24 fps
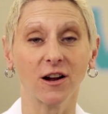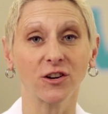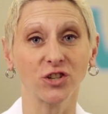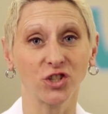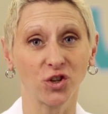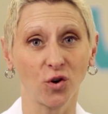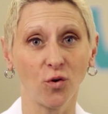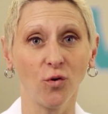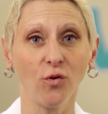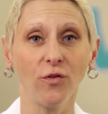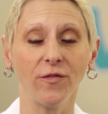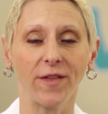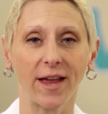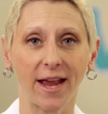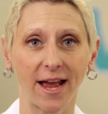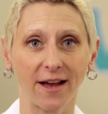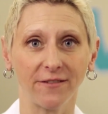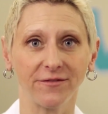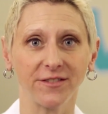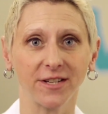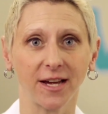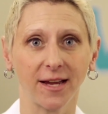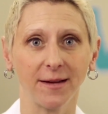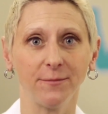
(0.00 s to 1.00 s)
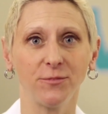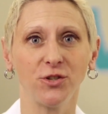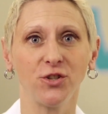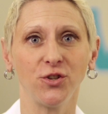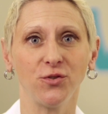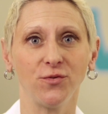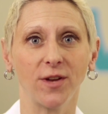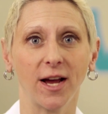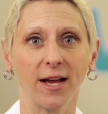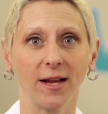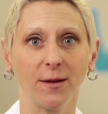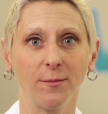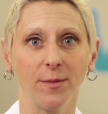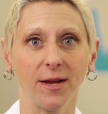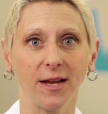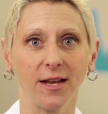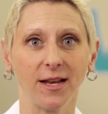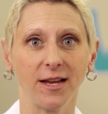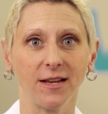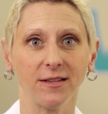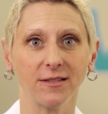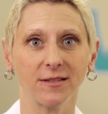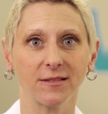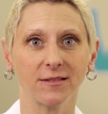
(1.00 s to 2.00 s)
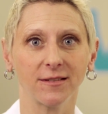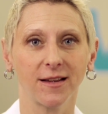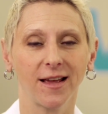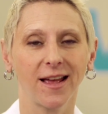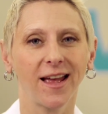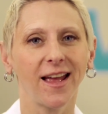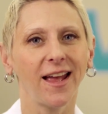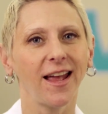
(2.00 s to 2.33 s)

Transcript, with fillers: are told they have type 2 diabetes.